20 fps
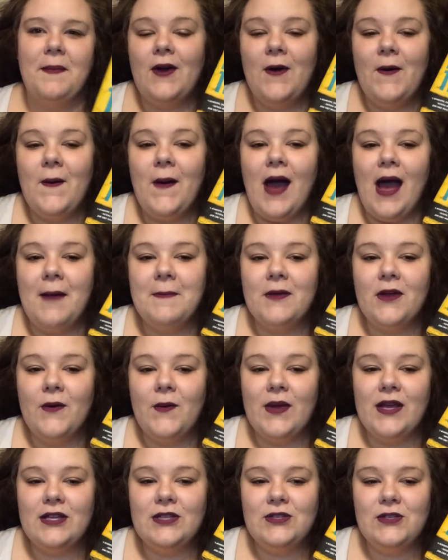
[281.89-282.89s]
Oh, I'm
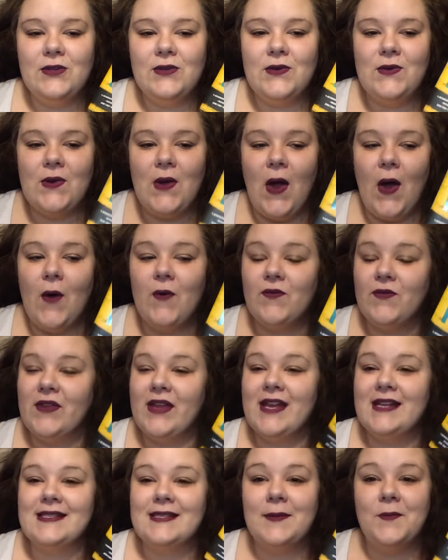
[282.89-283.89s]
going to
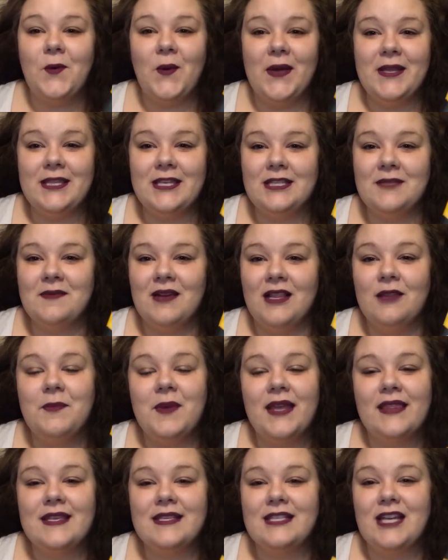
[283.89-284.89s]
hopefully at some point this month
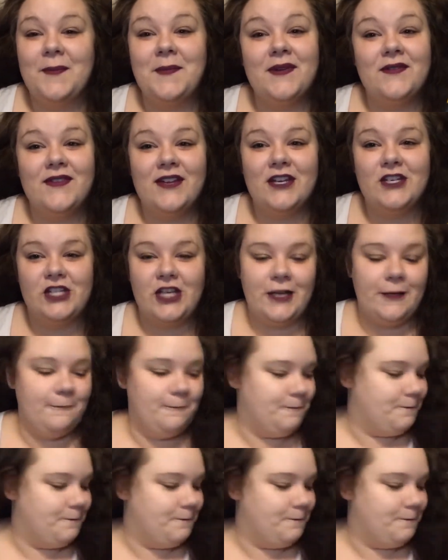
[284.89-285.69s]
pick this up and finish it.